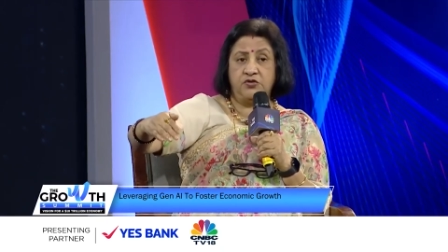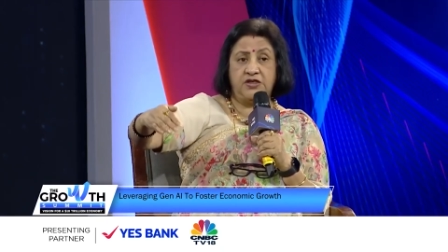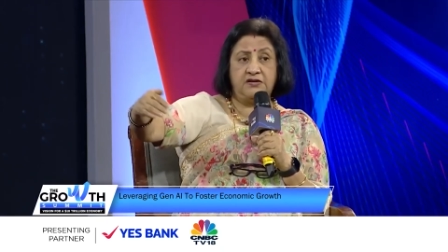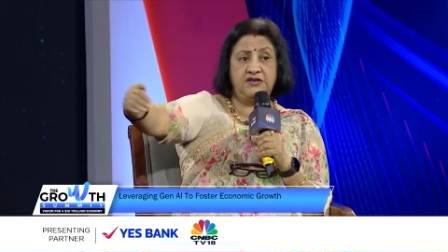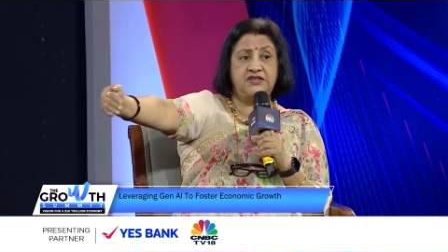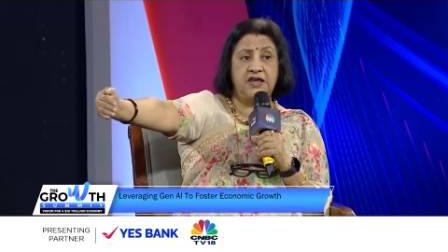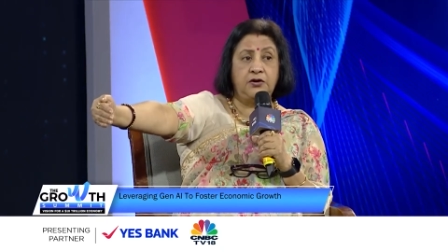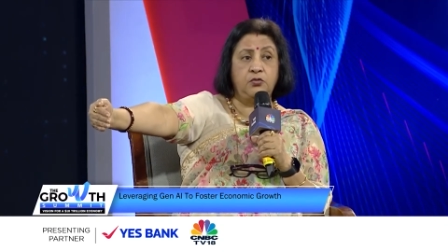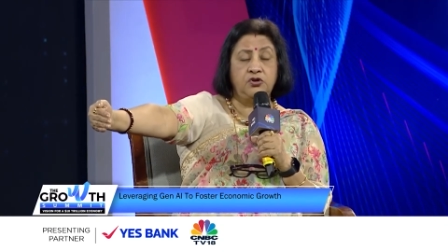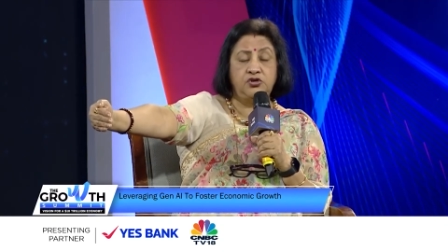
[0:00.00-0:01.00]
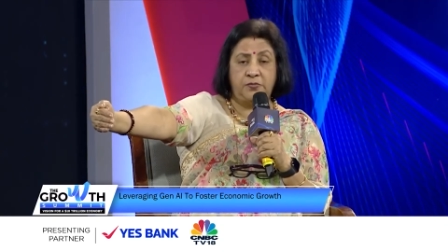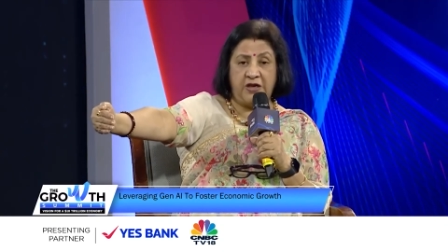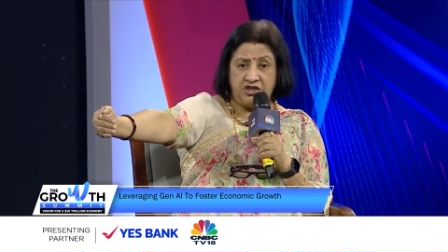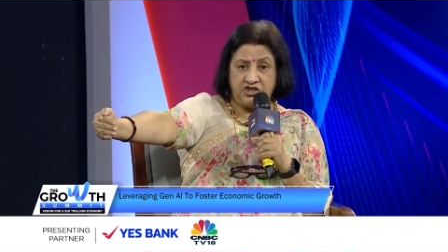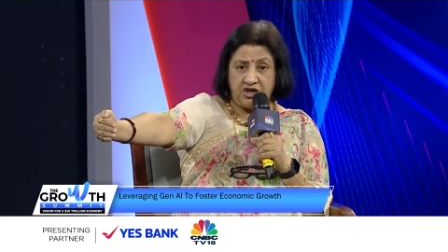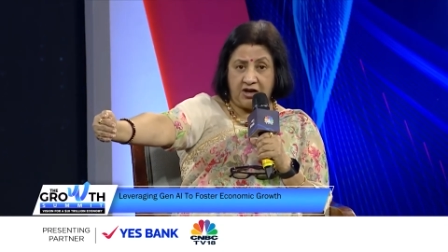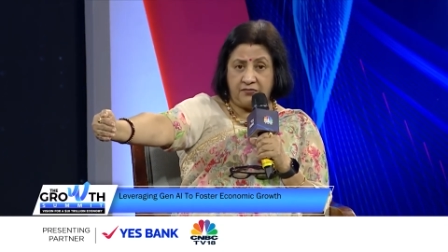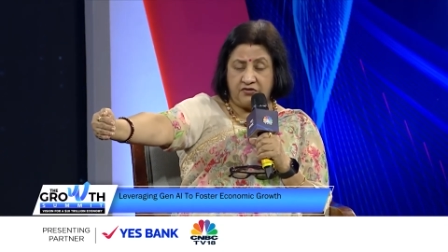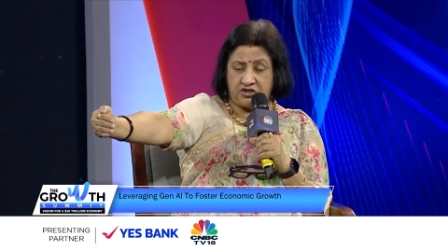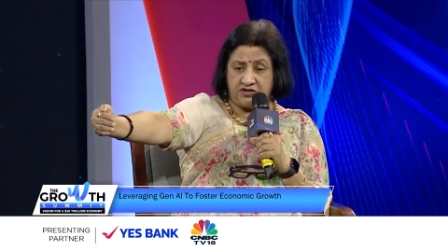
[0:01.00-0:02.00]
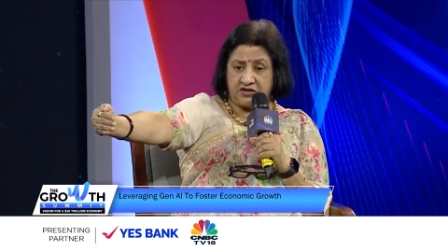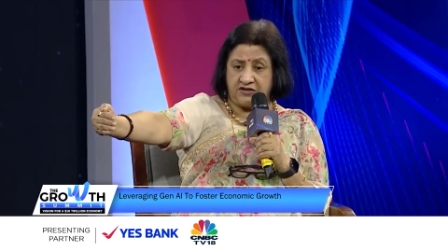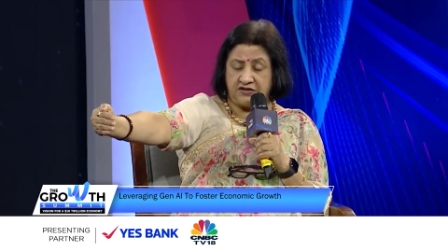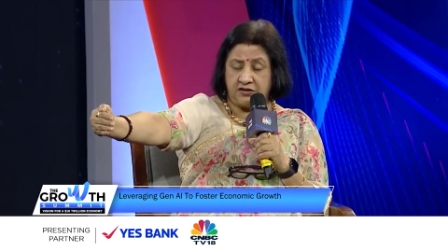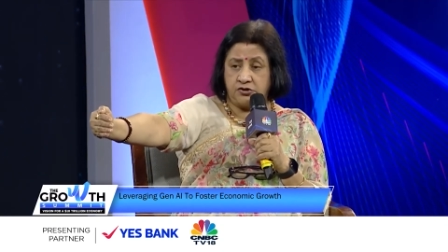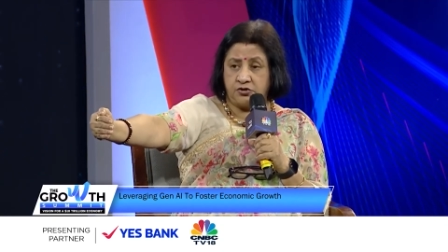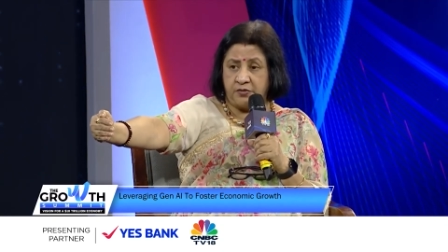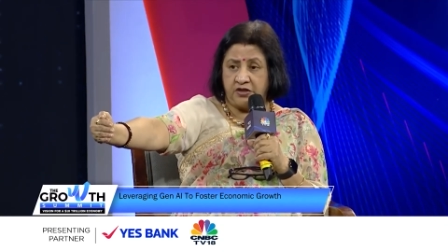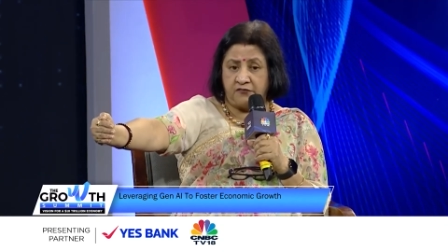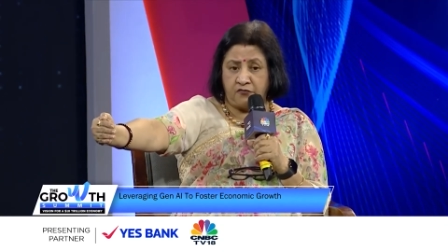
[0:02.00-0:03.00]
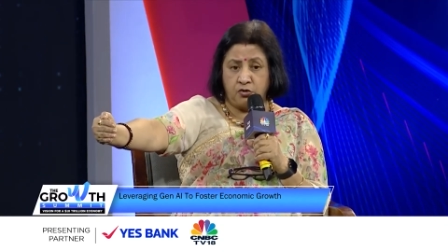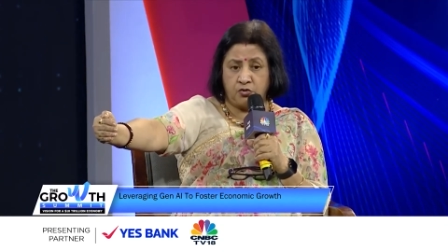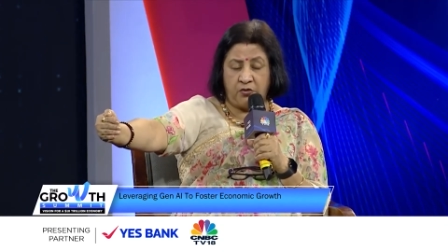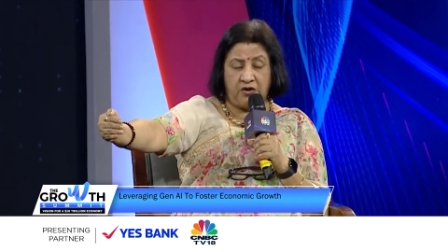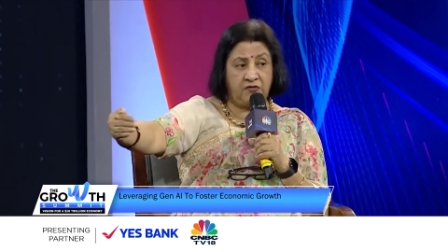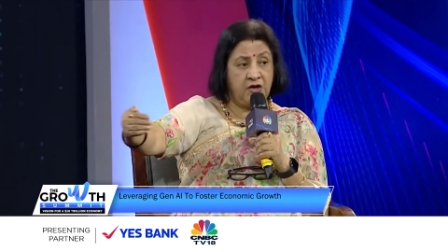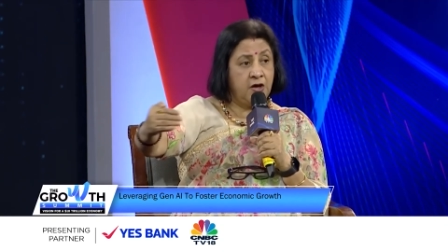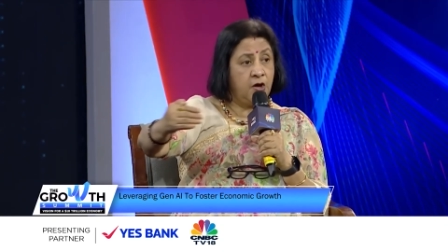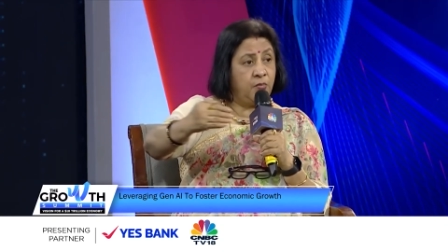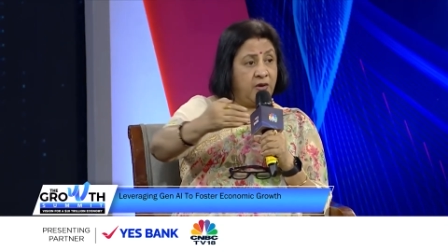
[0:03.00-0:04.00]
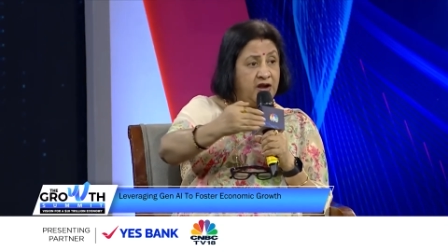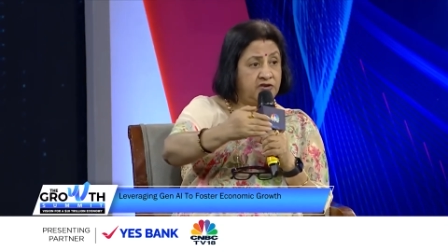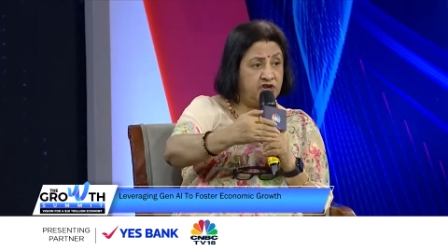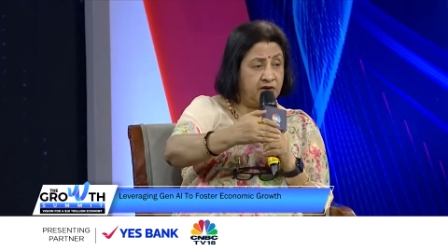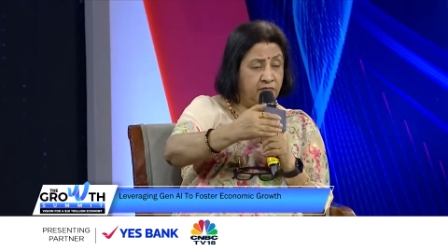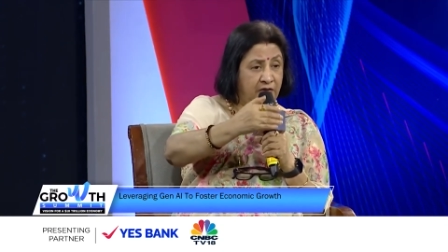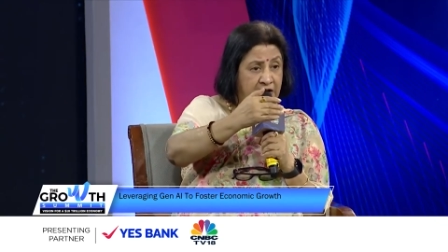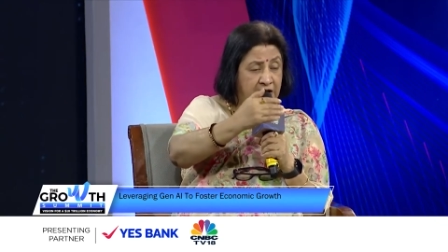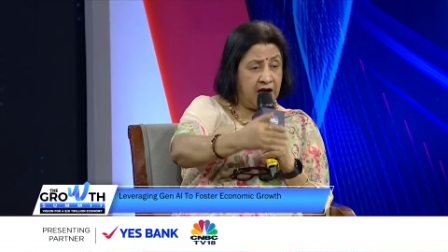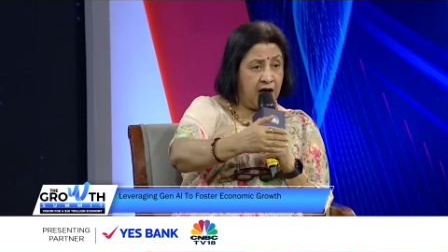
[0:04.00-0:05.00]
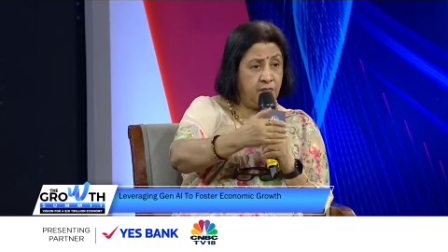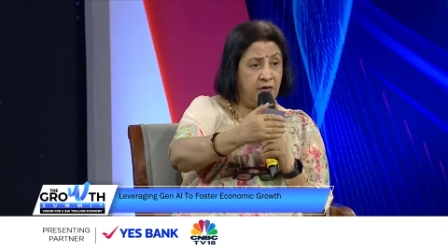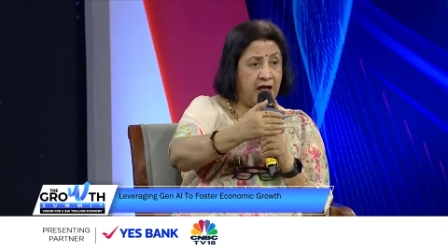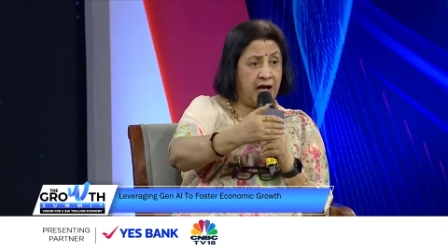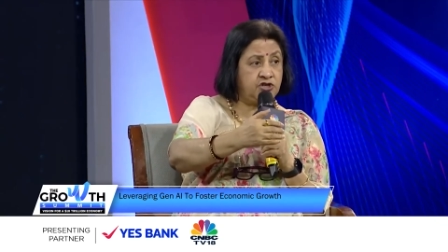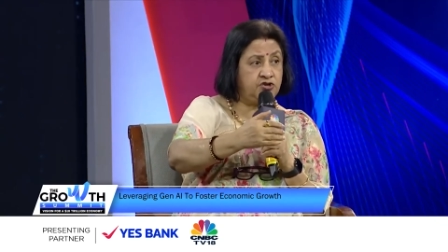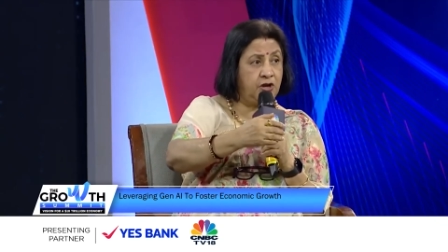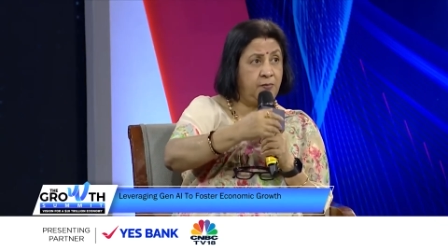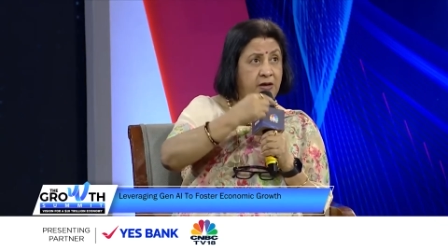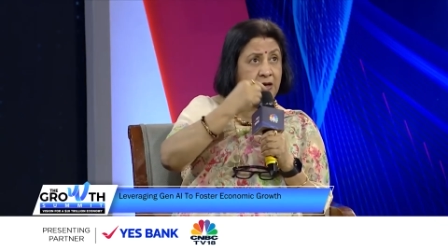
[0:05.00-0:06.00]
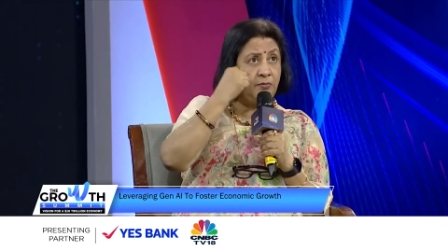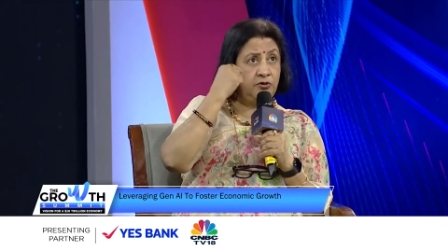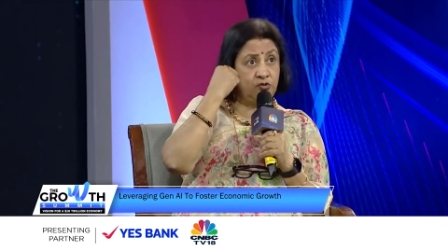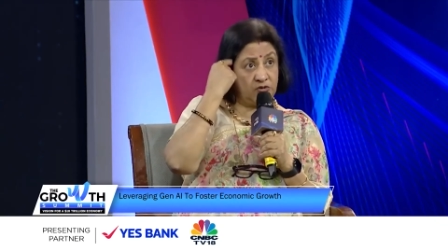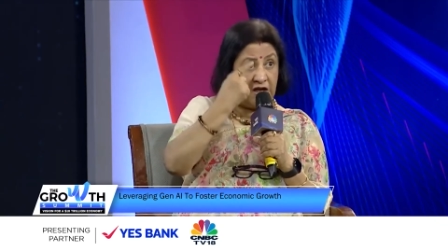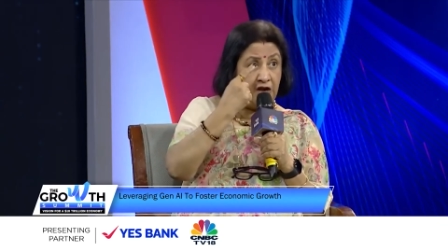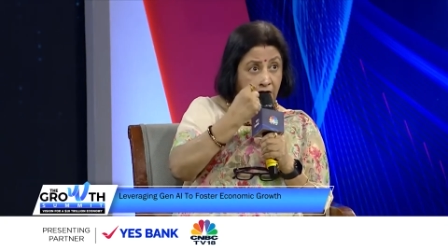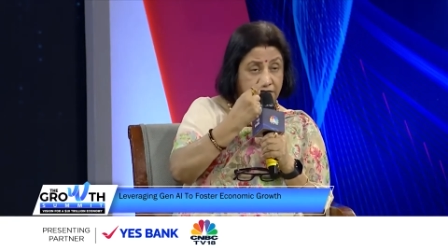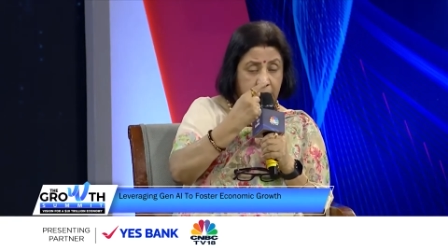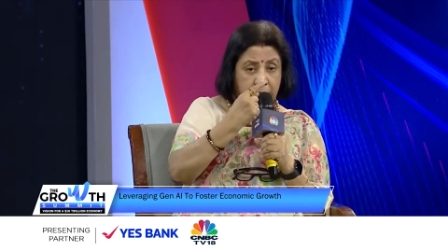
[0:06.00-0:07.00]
there is then going to be AGI, which is considered to be the fourth wave, when AI will actually be able to think of the